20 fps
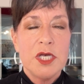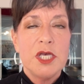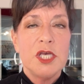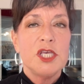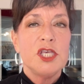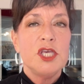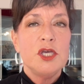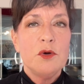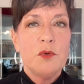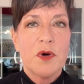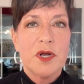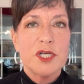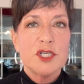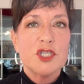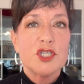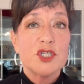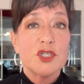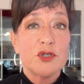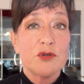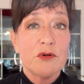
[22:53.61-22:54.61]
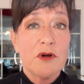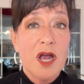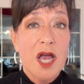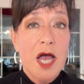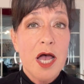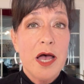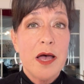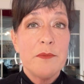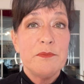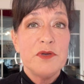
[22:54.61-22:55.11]
you want to
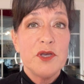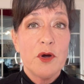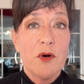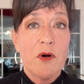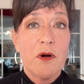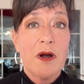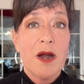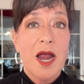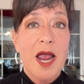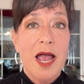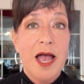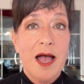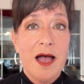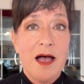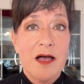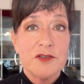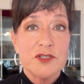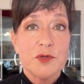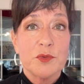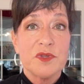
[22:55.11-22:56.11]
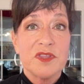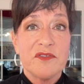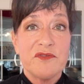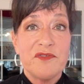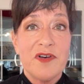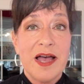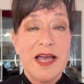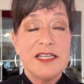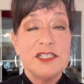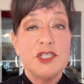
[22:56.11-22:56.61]
scrub your house with a
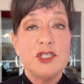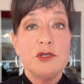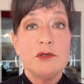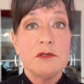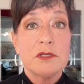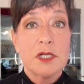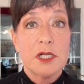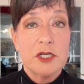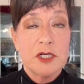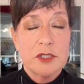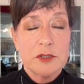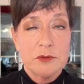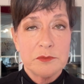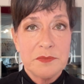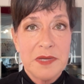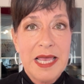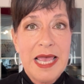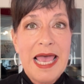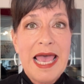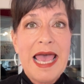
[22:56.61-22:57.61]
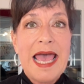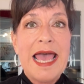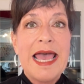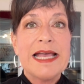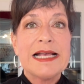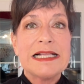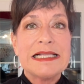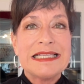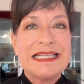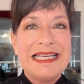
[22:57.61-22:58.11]
fine-tooth comb
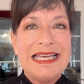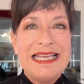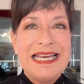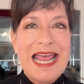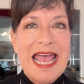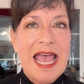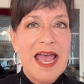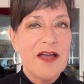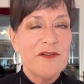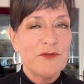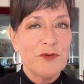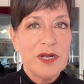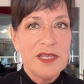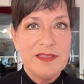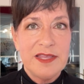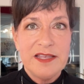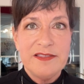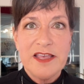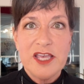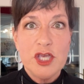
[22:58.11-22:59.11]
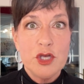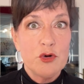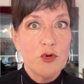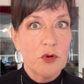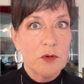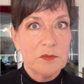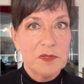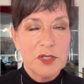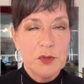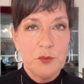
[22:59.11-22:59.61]
and clean everything that you
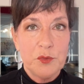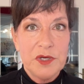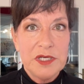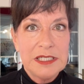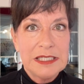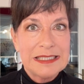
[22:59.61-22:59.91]
normally wouldn't